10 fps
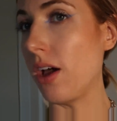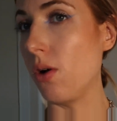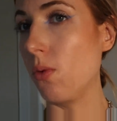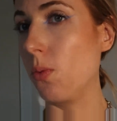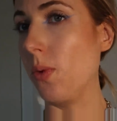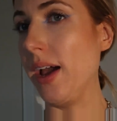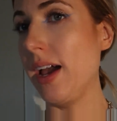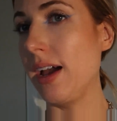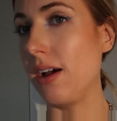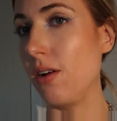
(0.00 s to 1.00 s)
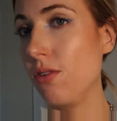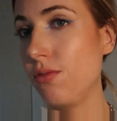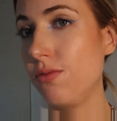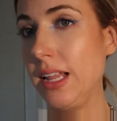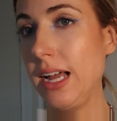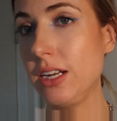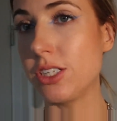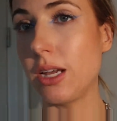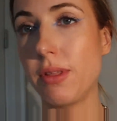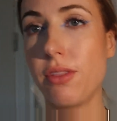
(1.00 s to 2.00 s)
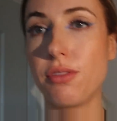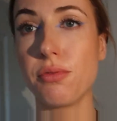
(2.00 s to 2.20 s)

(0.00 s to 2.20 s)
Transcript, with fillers: though. Wow, flash coming